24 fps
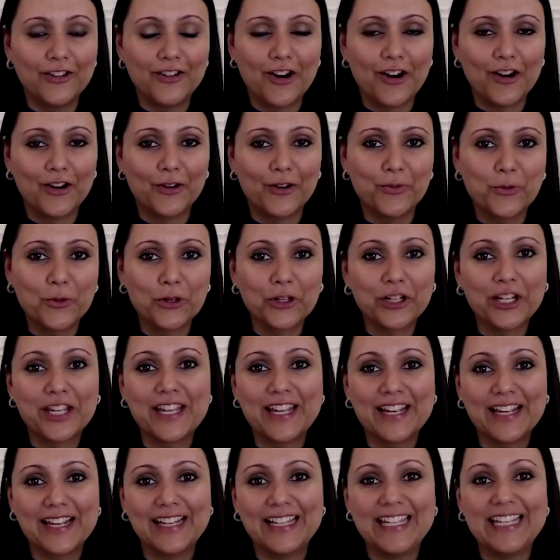are
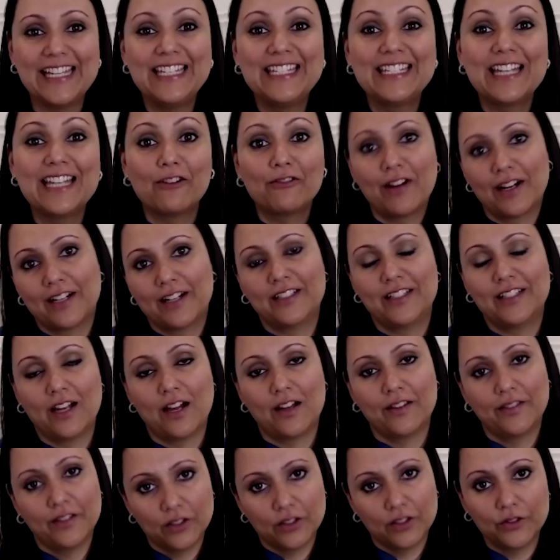working indirectly
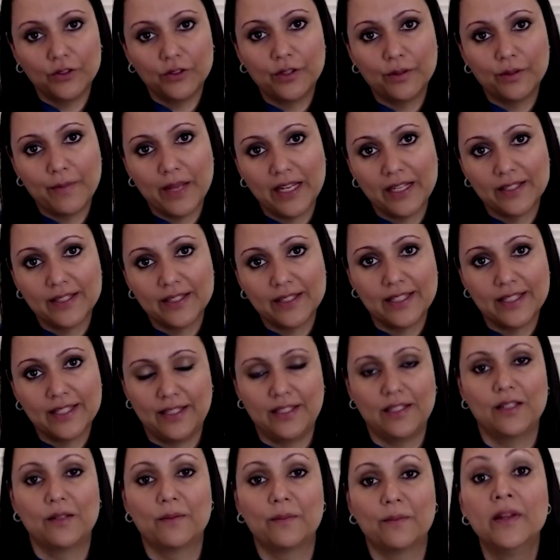on the glutamate
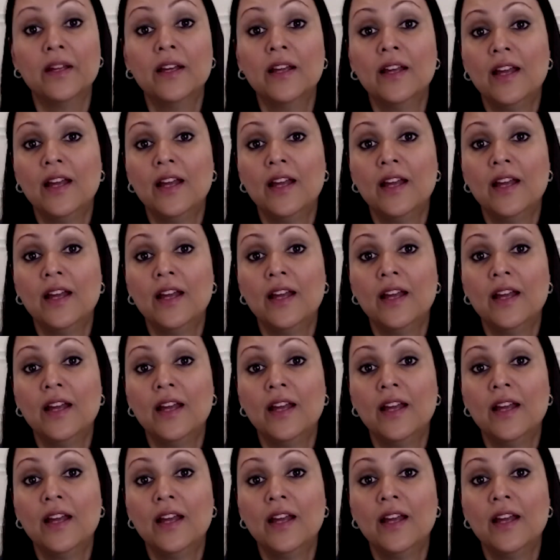system